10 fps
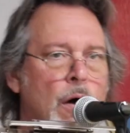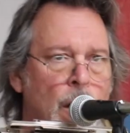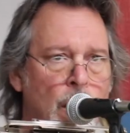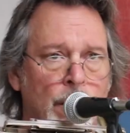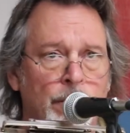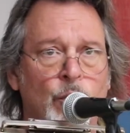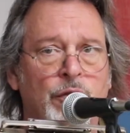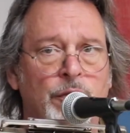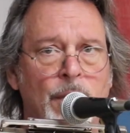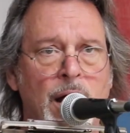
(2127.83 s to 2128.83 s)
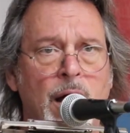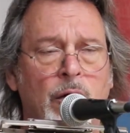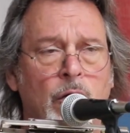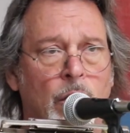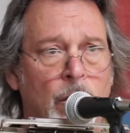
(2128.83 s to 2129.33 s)
armed with
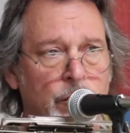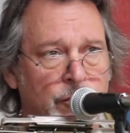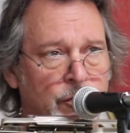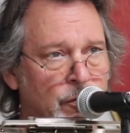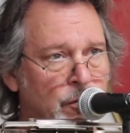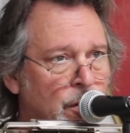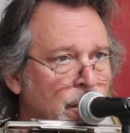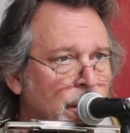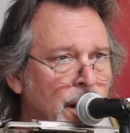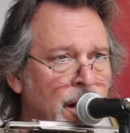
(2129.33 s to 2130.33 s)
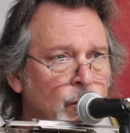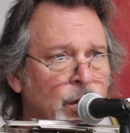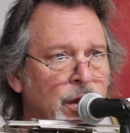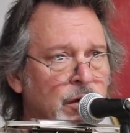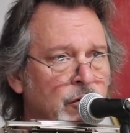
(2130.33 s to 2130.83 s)
my Colt and
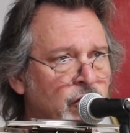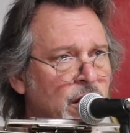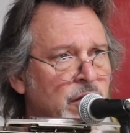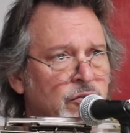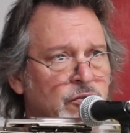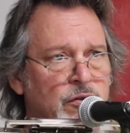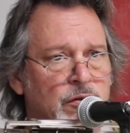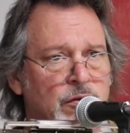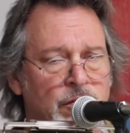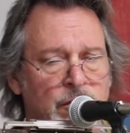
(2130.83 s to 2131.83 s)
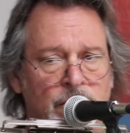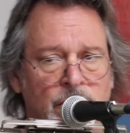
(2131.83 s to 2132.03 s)
Winchester,